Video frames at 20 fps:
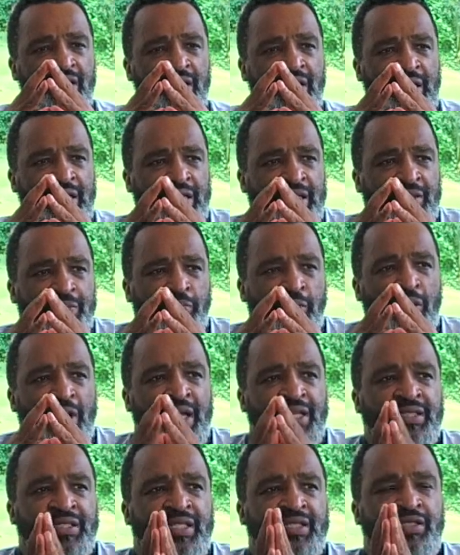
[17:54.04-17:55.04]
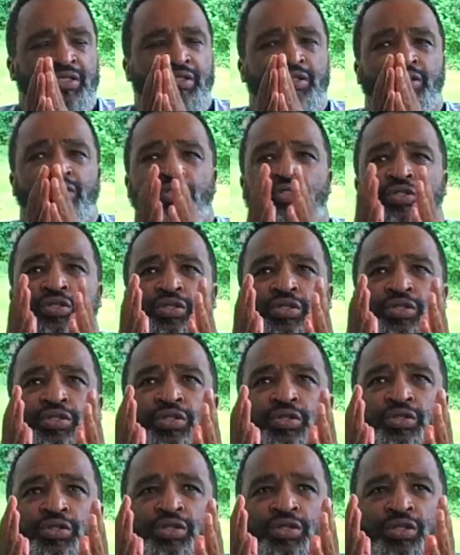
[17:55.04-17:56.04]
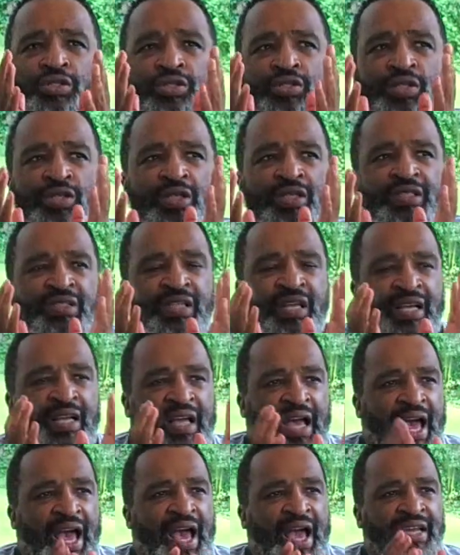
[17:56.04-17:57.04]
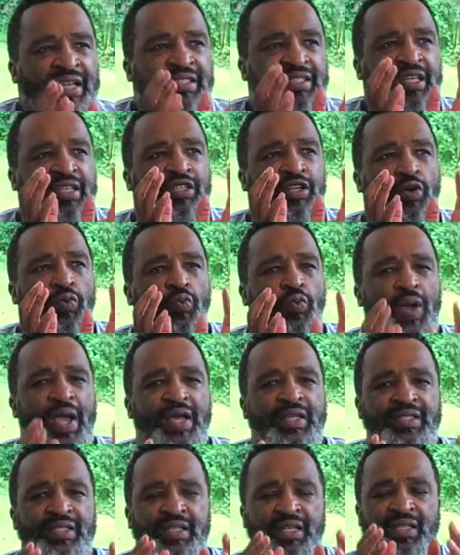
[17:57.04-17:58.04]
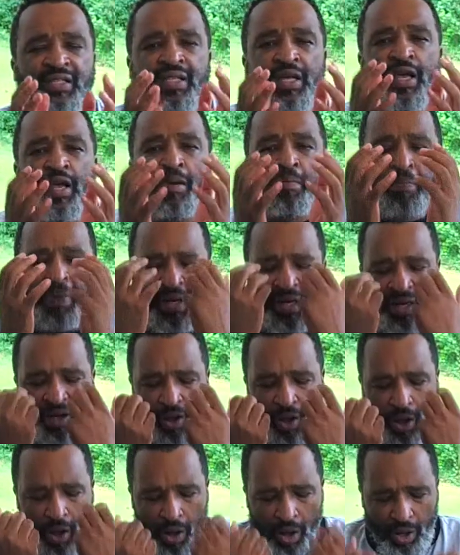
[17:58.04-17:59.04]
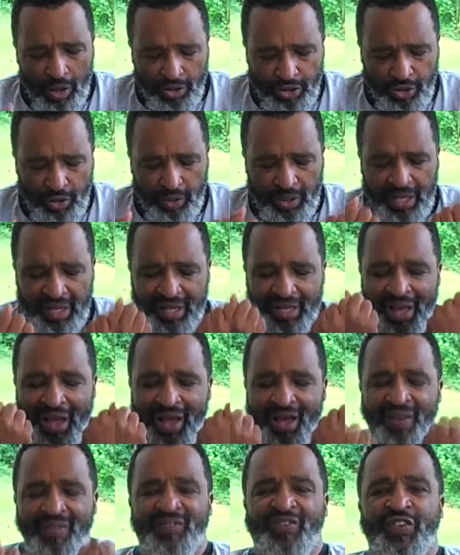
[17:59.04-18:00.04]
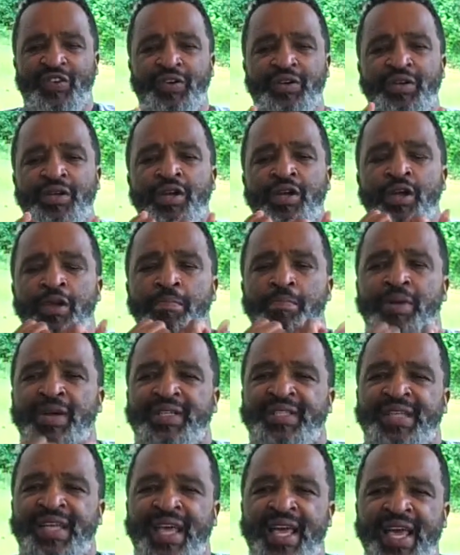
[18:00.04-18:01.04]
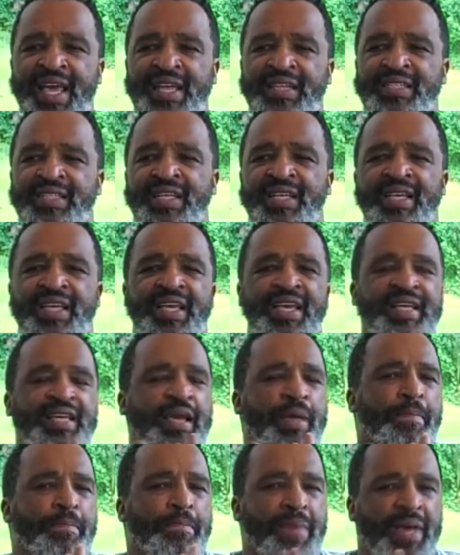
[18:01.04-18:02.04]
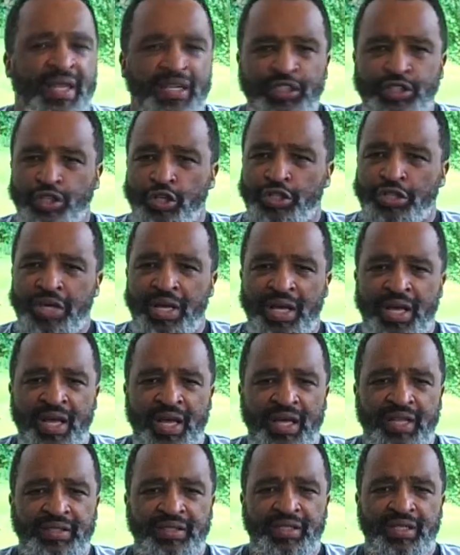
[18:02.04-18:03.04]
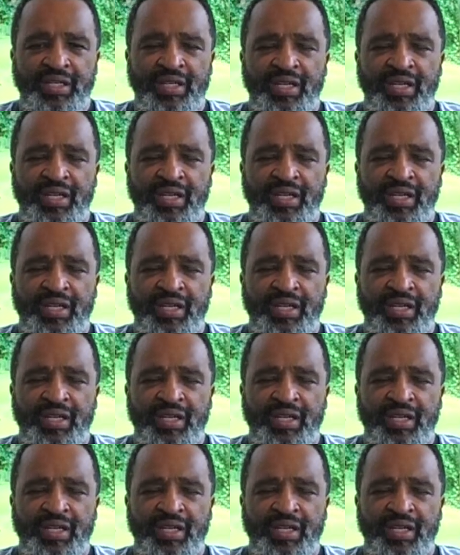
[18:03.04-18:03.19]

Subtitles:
his presence to guide us and direct us, but it also can comfort, protect, it can minister to us.